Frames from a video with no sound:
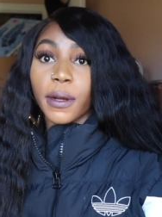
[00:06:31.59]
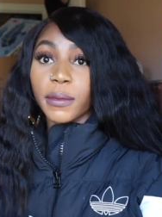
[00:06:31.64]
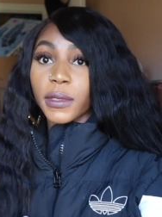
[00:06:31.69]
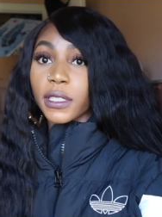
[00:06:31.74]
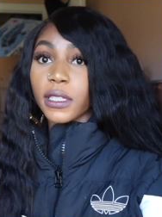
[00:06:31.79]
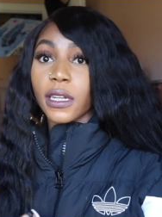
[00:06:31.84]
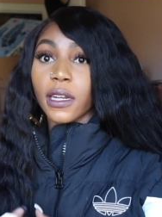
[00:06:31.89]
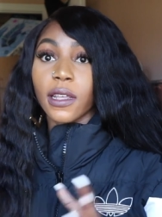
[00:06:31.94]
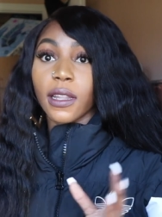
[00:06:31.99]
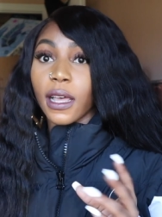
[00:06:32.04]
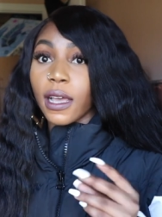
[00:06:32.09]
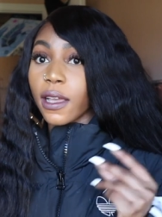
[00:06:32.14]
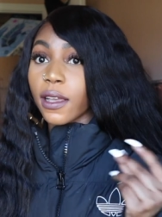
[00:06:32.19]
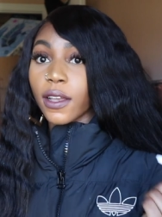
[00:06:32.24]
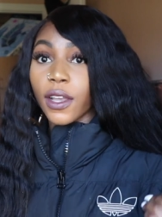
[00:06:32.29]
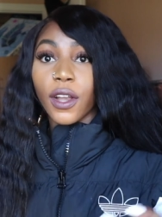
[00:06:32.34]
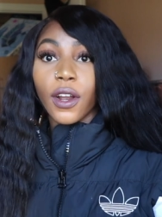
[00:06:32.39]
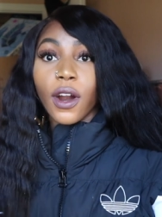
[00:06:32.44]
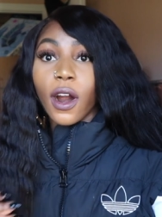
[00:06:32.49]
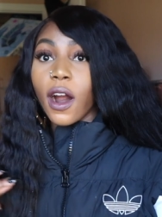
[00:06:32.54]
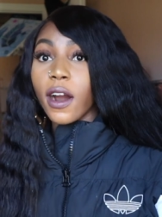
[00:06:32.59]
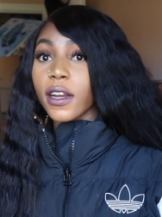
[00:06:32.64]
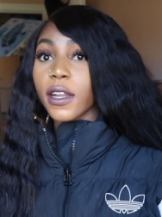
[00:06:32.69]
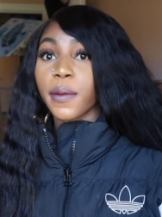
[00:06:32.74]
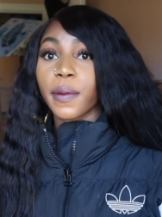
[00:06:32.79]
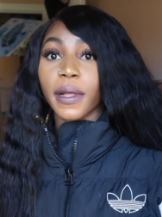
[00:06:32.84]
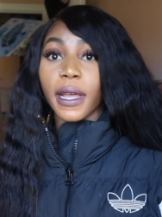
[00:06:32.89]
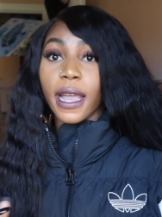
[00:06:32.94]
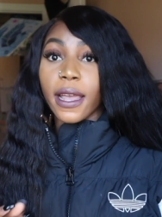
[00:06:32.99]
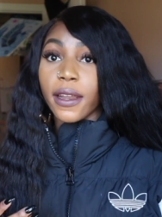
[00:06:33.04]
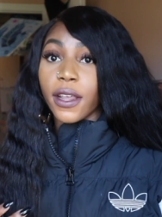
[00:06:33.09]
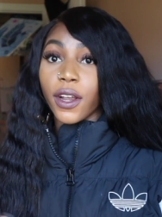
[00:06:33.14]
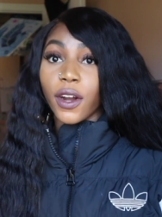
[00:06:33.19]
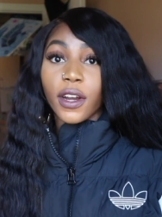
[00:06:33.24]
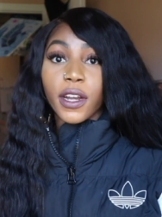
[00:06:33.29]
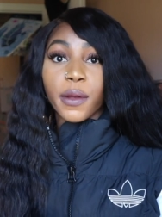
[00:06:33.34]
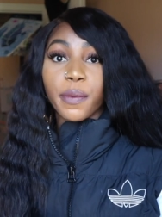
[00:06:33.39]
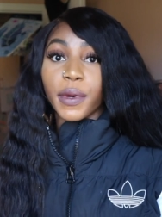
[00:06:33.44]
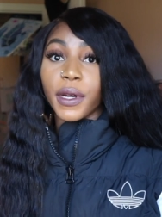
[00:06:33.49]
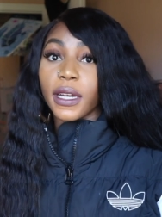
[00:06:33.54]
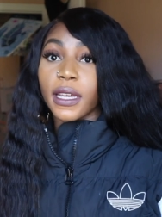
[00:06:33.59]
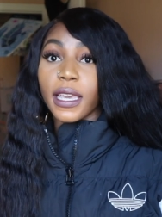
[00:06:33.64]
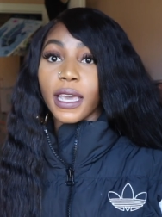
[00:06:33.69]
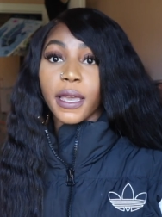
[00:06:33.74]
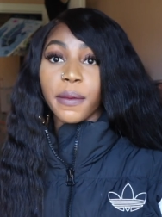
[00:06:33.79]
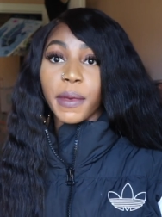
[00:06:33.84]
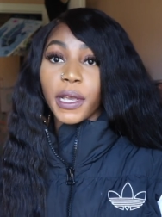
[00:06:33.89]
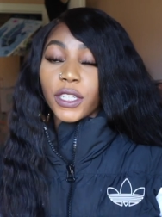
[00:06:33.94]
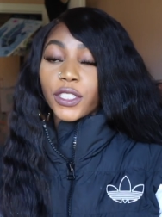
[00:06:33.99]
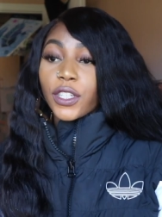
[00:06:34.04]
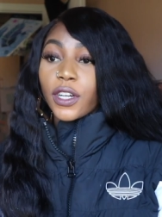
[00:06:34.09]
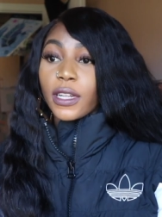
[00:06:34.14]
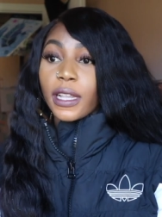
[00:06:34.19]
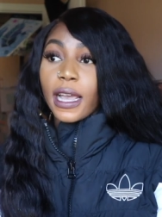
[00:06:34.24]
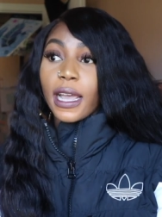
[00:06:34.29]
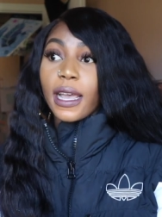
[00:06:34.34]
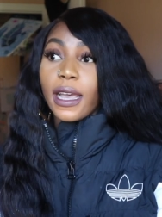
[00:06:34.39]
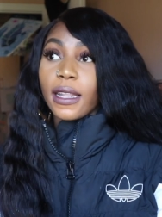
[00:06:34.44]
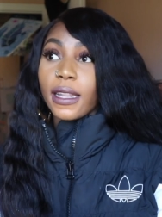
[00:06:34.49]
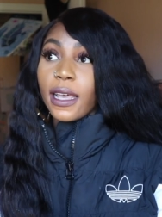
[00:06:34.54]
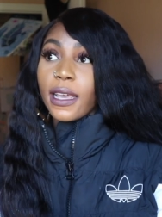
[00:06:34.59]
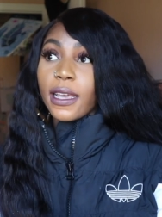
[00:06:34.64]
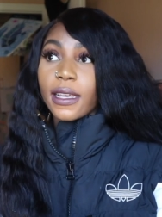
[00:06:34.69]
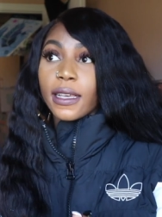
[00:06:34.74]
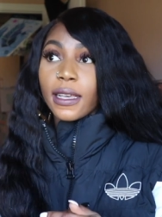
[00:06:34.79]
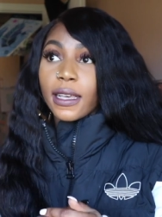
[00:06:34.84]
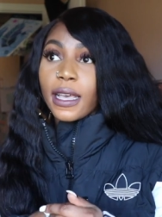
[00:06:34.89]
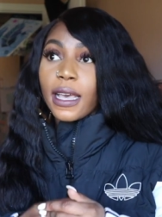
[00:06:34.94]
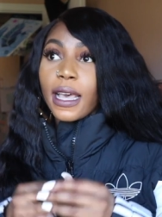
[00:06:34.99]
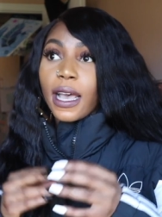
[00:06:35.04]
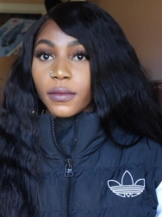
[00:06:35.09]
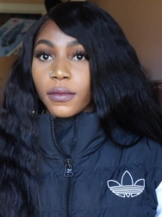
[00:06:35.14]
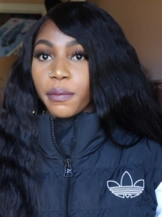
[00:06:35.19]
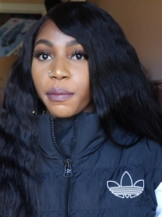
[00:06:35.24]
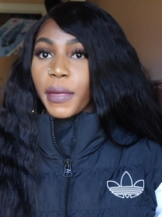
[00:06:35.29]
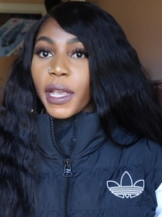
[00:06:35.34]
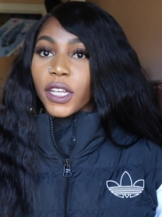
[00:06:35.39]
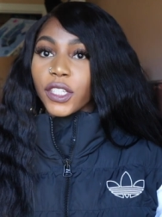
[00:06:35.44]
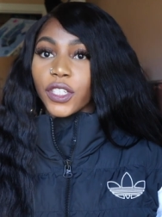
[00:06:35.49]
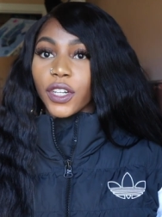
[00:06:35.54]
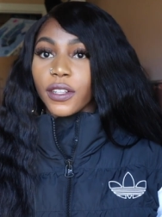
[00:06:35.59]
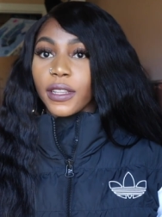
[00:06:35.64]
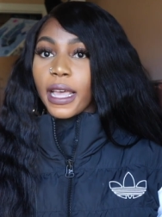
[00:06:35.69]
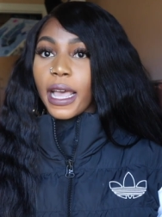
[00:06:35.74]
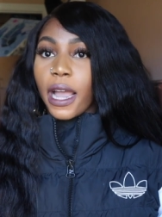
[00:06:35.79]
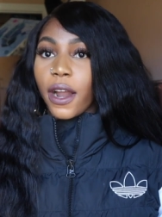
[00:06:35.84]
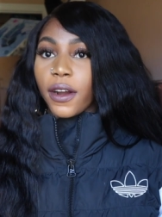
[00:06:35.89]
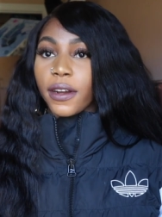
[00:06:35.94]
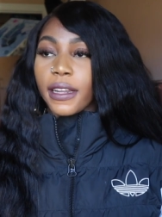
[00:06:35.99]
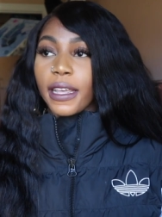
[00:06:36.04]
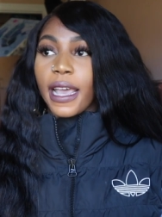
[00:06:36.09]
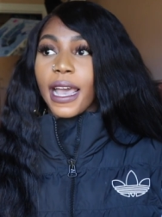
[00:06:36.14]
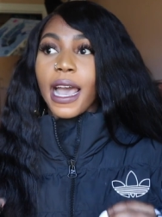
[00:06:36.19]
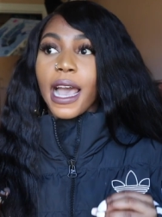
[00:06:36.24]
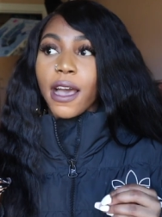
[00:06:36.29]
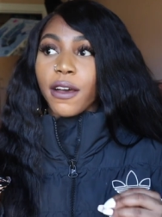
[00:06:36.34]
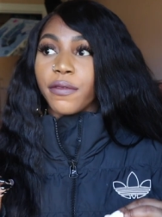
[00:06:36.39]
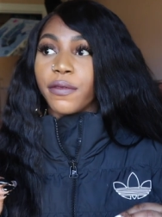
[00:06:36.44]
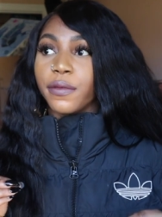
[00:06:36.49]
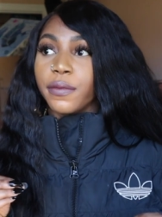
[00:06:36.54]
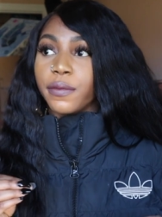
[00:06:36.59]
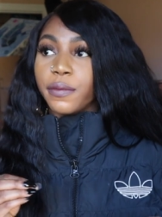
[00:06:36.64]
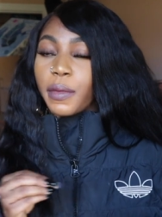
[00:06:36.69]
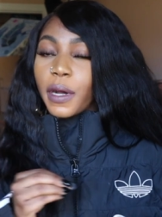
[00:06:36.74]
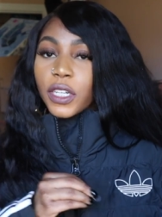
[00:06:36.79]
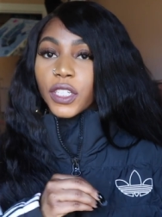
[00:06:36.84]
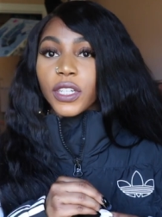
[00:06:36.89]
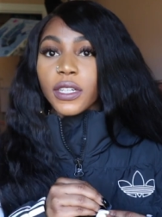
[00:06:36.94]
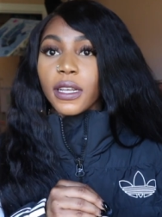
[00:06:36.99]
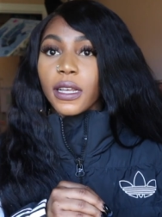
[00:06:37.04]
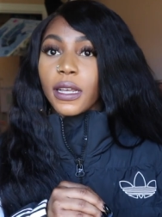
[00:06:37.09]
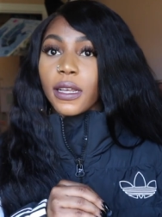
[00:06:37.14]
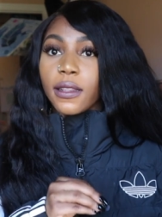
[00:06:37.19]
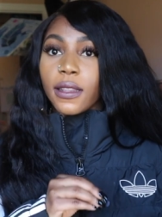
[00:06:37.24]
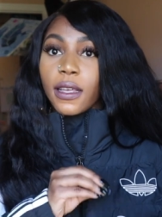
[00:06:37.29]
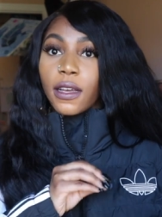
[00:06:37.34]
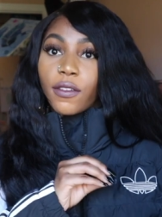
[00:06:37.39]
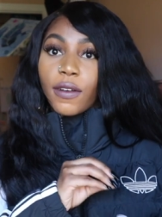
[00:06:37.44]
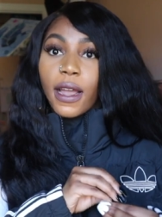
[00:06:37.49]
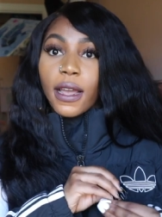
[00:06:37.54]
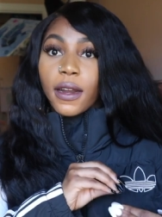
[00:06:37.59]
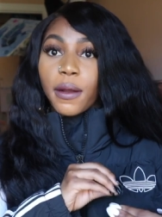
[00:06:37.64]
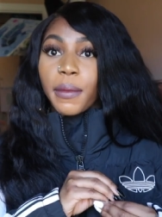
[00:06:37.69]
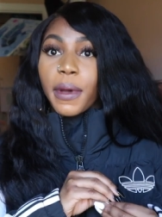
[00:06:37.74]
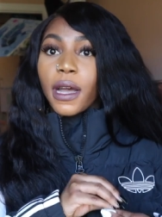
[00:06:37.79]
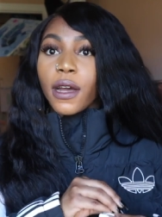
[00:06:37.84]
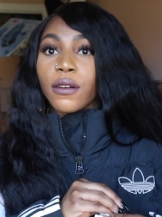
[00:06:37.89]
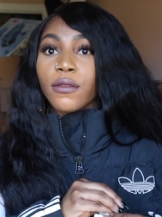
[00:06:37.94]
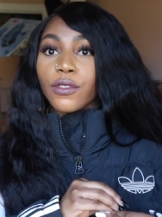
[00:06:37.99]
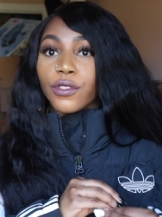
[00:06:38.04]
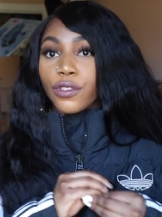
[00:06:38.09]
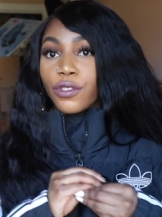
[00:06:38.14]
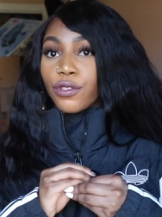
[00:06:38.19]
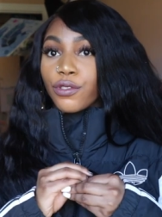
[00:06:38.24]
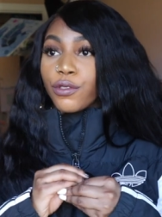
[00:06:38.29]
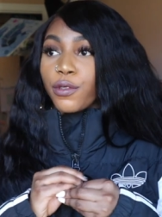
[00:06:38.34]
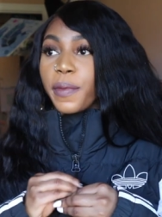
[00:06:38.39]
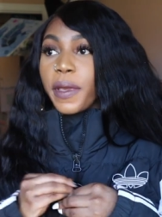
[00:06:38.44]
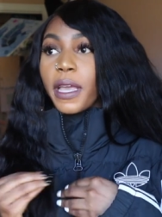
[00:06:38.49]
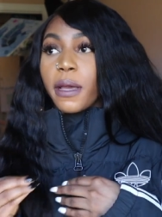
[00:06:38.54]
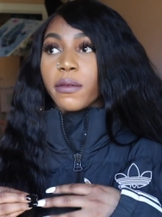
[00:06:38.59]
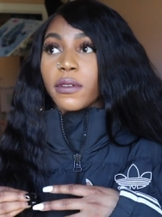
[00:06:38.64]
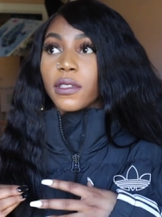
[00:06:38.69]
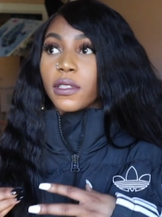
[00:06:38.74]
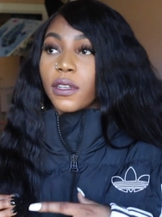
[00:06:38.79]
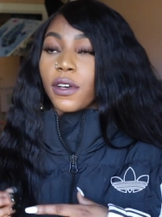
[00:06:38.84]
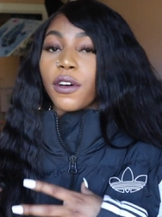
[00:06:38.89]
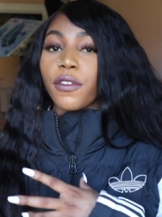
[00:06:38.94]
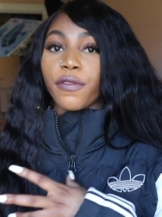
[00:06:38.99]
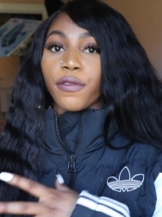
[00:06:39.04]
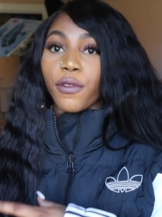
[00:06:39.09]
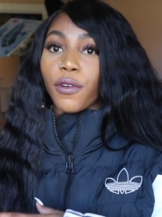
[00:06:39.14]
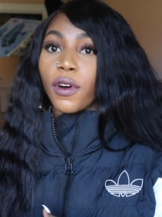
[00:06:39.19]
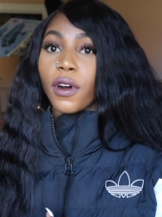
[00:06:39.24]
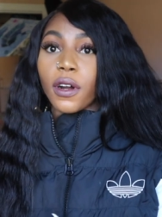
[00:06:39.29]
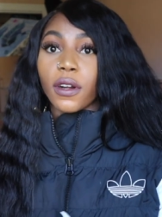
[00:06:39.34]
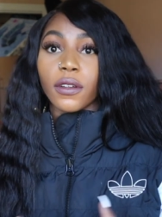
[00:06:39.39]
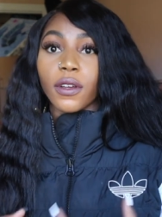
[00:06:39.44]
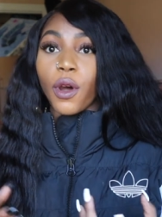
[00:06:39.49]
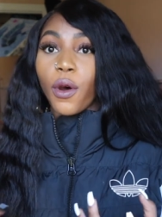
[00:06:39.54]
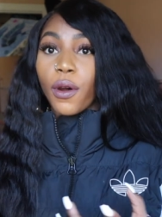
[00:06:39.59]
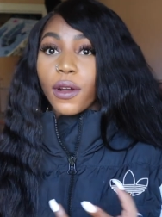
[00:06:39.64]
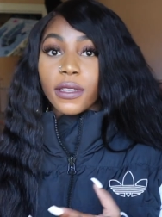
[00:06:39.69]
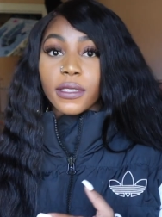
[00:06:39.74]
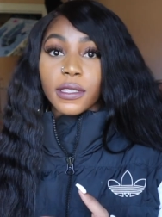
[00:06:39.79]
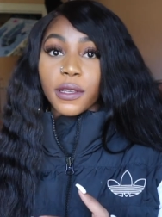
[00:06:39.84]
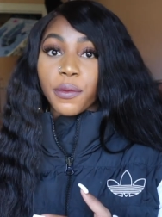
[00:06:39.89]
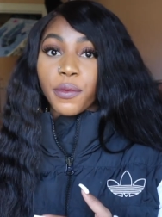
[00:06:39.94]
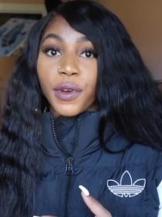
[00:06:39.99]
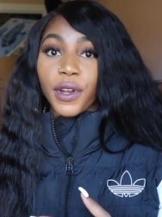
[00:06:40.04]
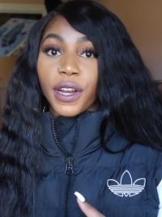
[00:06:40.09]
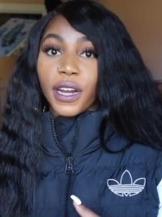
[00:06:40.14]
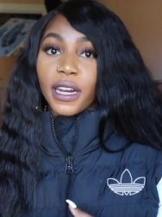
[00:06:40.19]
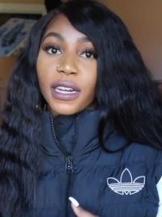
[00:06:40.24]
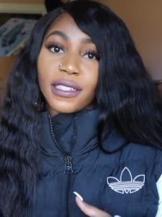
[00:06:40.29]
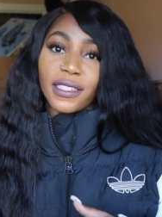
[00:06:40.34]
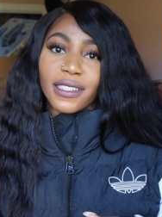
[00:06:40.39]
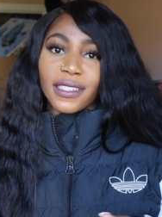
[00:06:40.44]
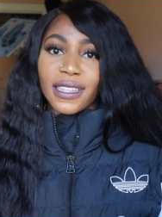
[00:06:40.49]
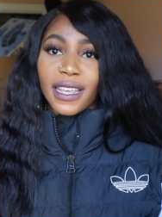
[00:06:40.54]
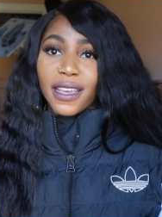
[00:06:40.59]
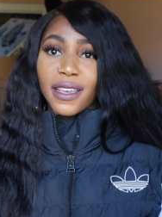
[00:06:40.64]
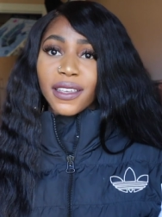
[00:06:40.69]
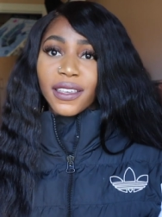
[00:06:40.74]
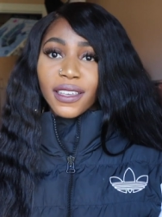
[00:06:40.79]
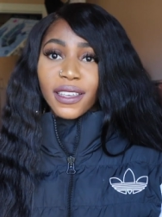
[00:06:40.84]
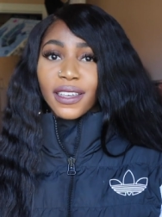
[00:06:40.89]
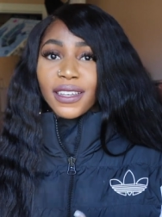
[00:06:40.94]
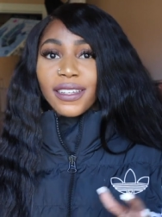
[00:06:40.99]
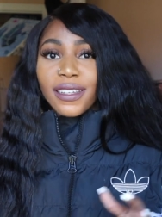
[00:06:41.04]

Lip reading: I'm just going to like already plan it, already book it, make sure that I already have budgeted the right amount to be able to afford going somewhere and just like